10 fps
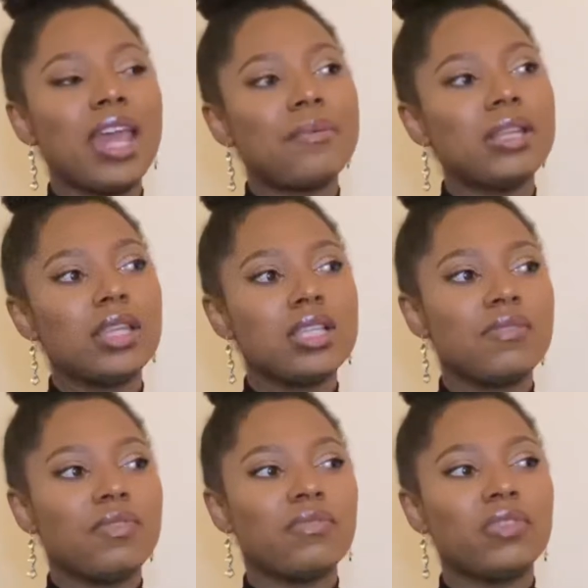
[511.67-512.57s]
Hearing
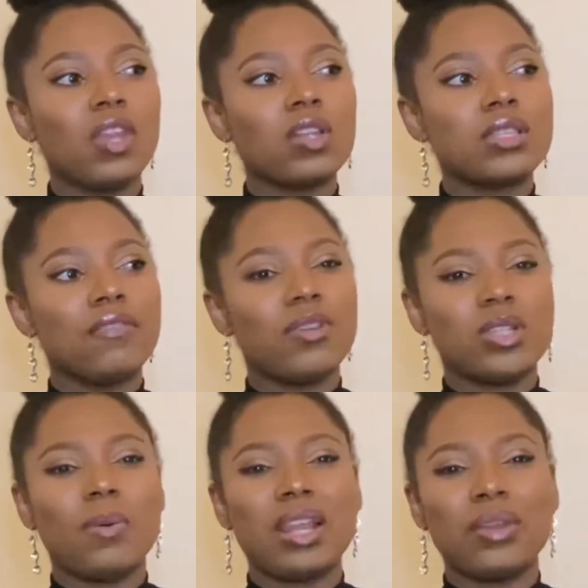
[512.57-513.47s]
this, if
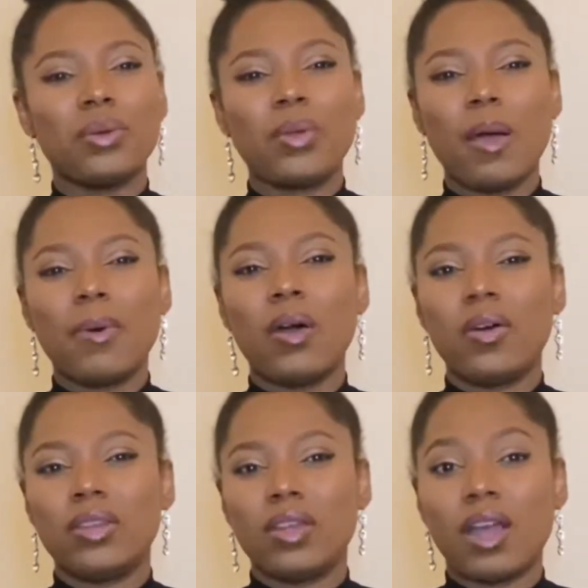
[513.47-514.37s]
you're someone that don't know
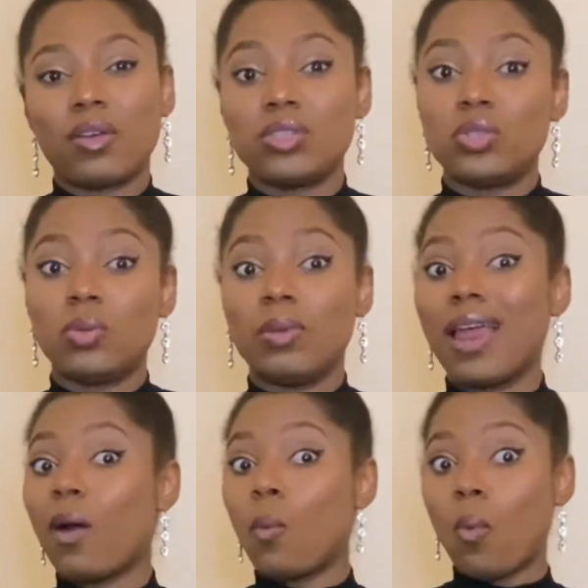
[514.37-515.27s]
about all the other countries, you'll
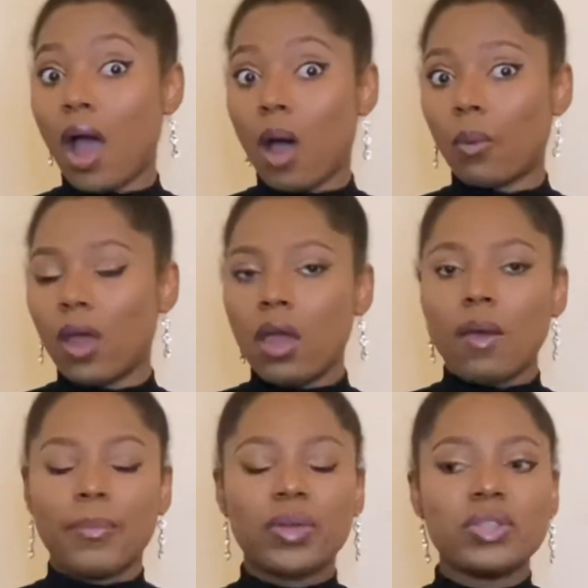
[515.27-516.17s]
be like, wow,
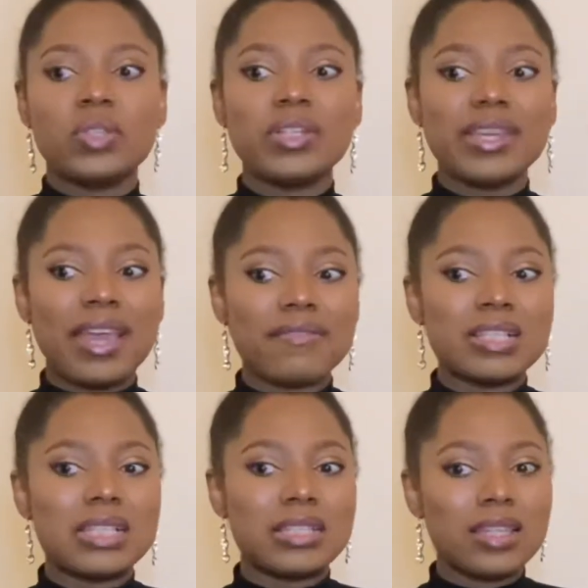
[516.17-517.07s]
because you
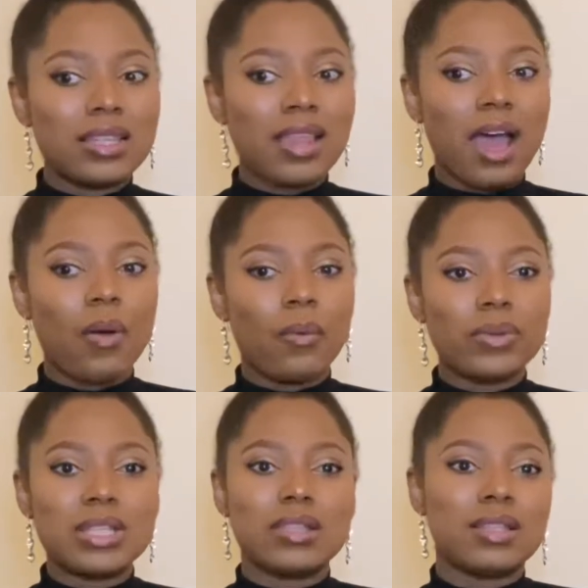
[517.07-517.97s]
never see that
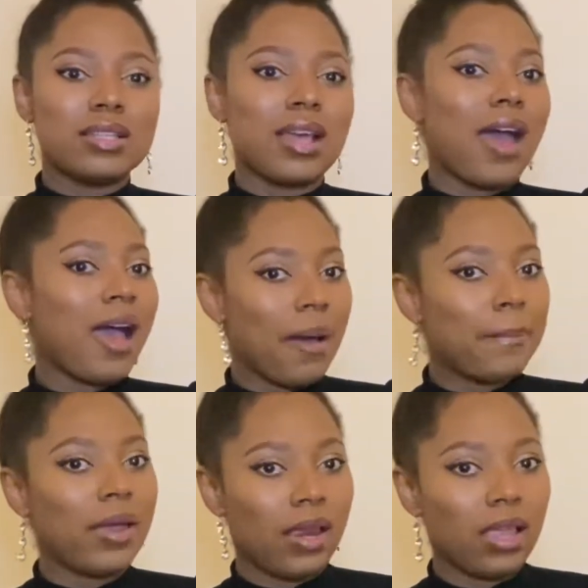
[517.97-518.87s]
all these things are
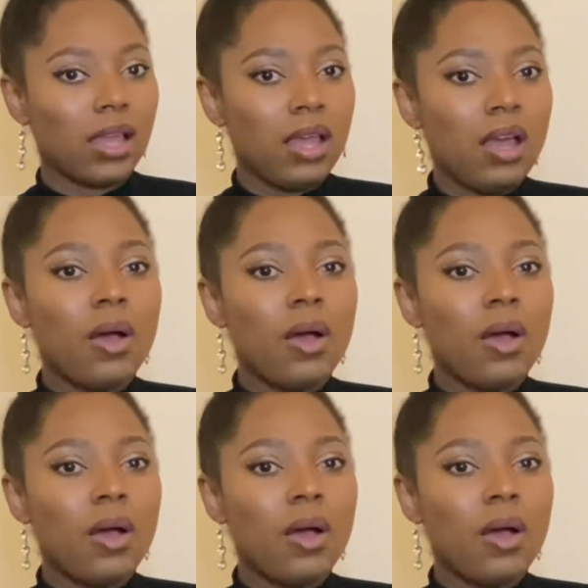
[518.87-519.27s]
happening.